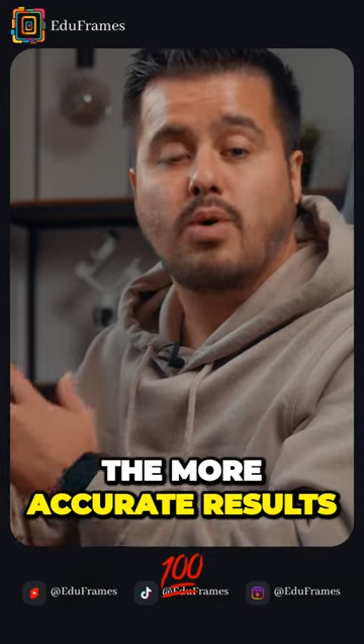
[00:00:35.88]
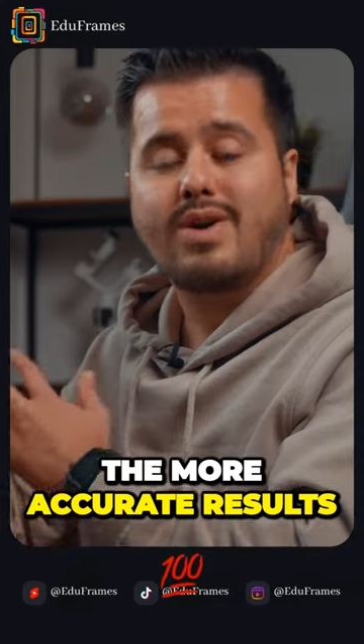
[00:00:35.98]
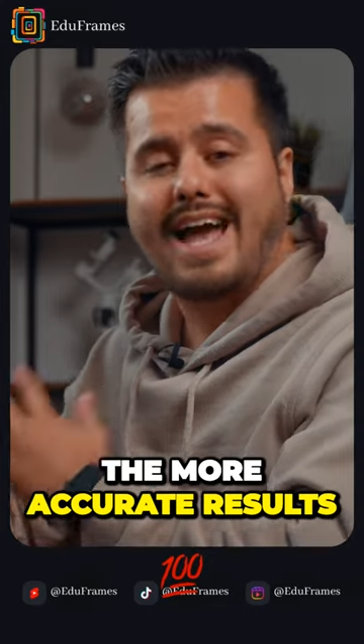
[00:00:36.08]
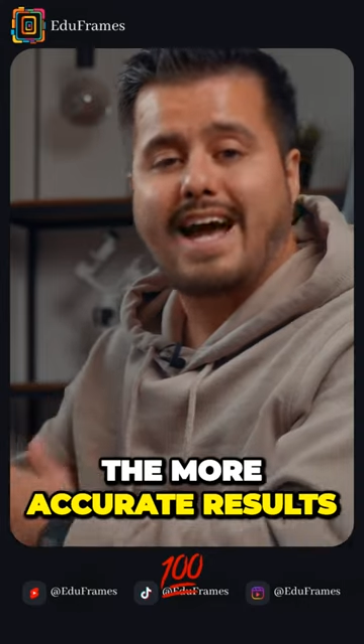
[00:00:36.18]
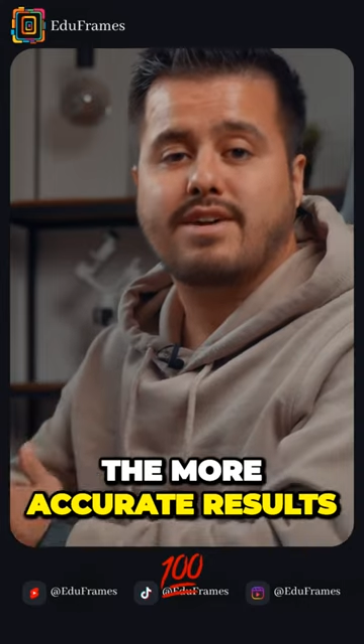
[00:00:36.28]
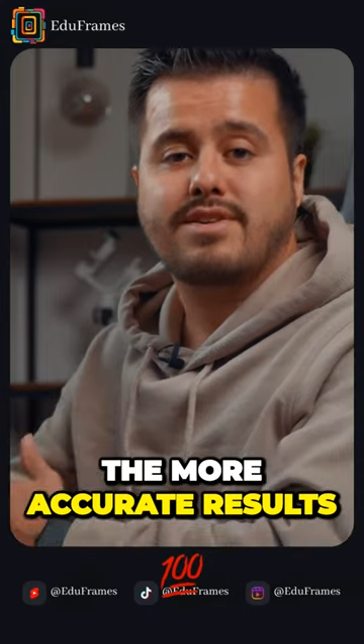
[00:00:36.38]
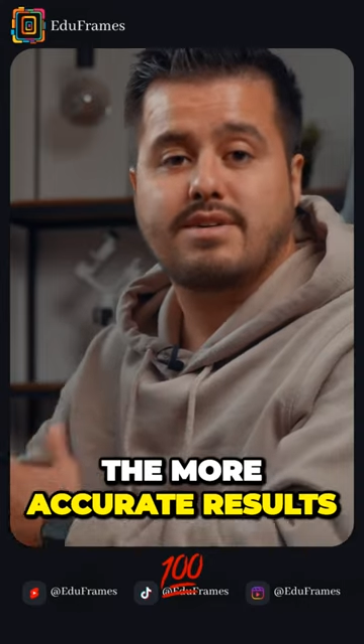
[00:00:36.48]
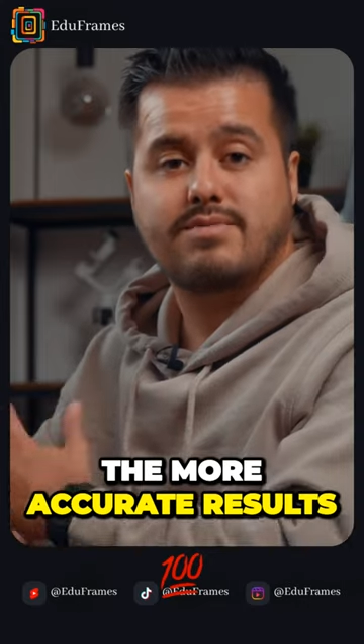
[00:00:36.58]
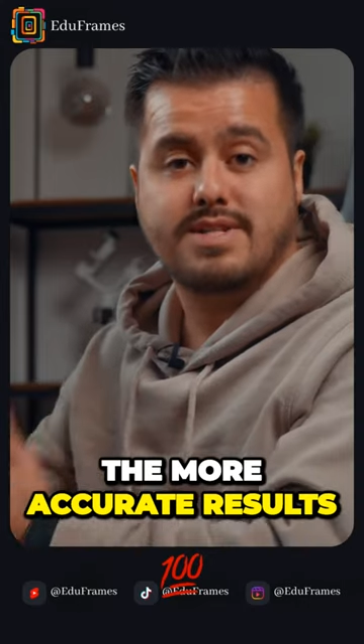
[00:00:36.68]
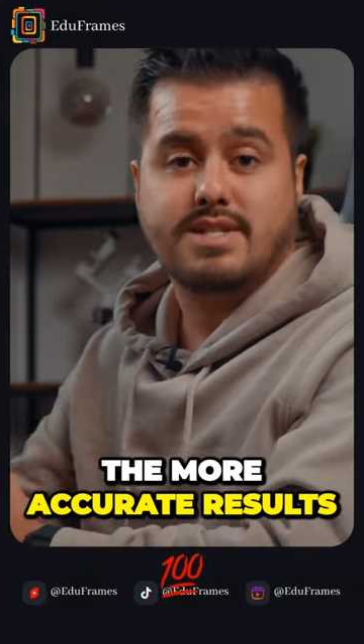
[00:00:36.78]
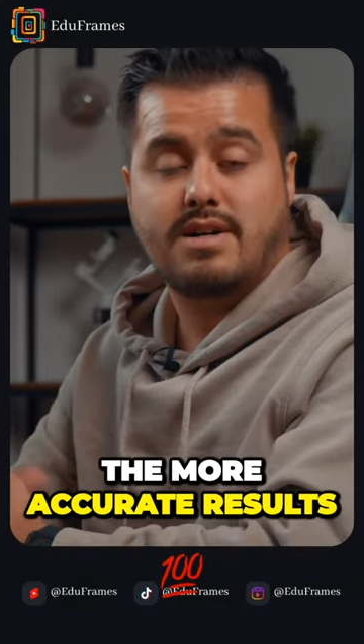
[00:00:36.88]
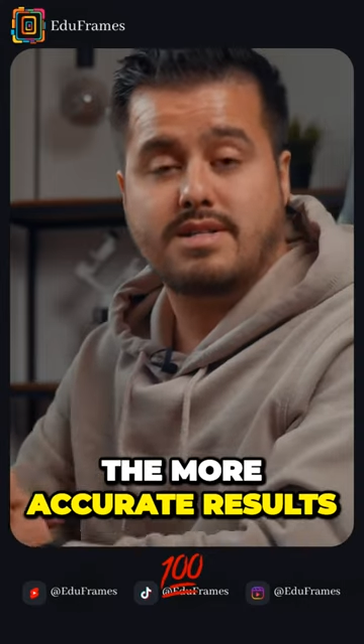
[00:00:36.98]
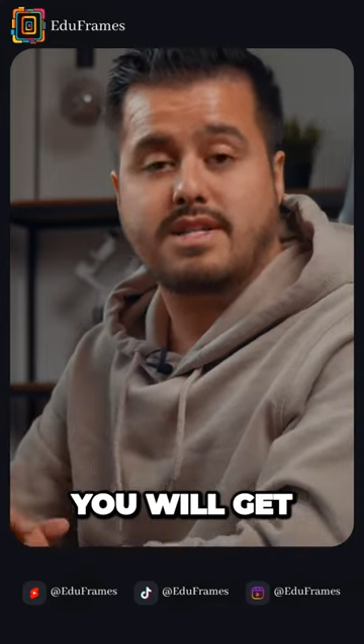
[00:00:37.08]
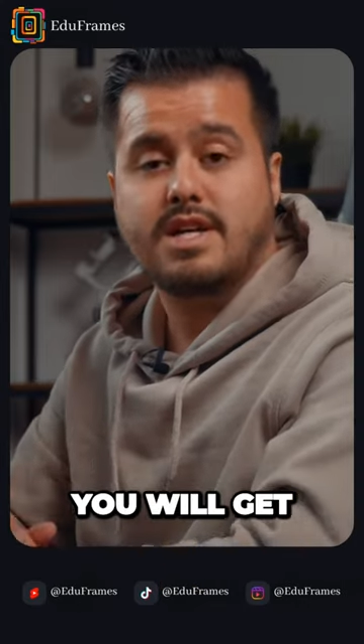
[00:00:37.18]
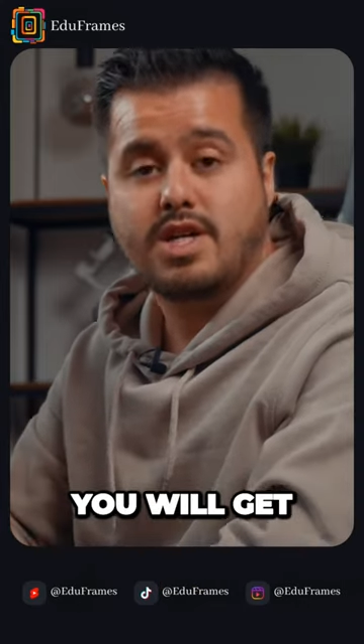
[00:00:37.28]
more accurate
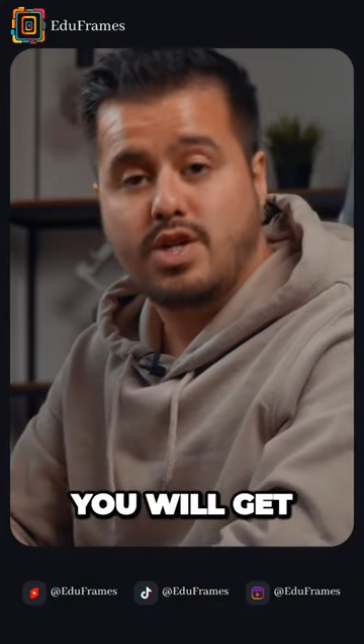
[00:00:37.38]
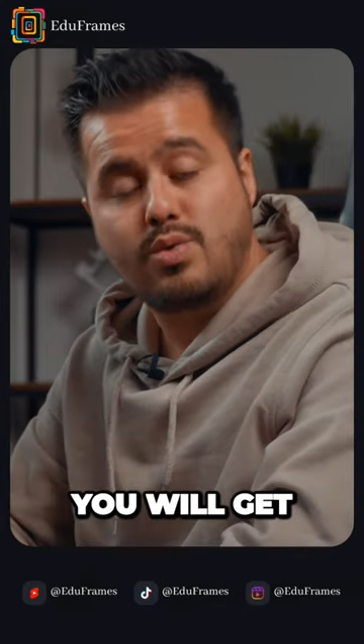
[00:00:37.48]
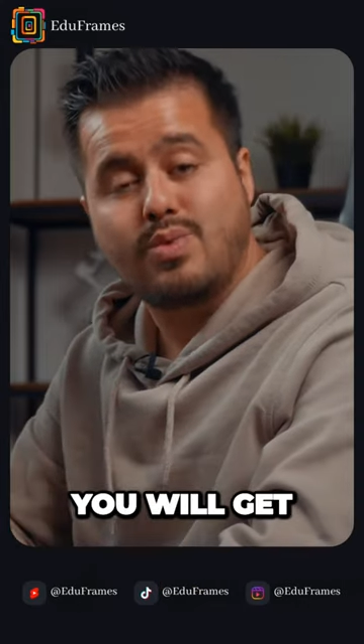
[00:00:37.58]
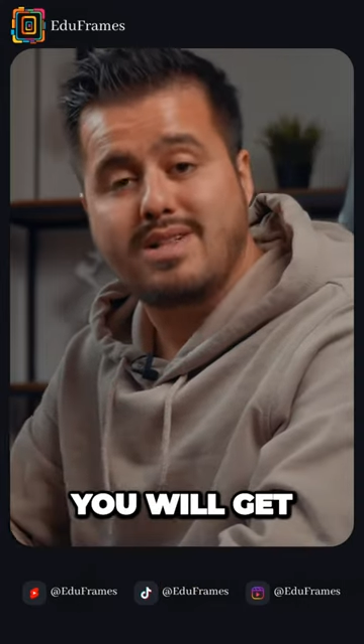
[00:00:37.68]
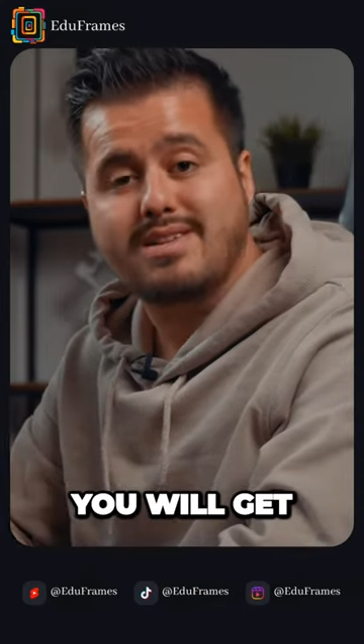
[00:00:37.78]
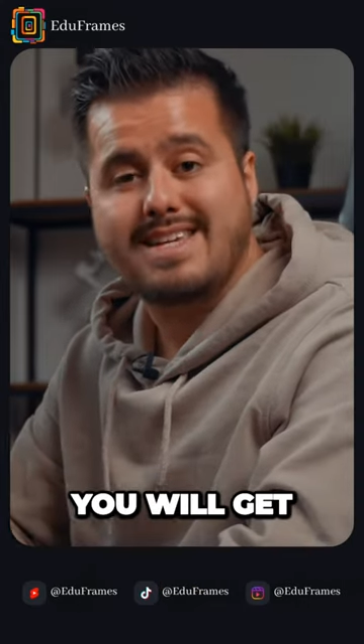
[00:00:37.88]
results you will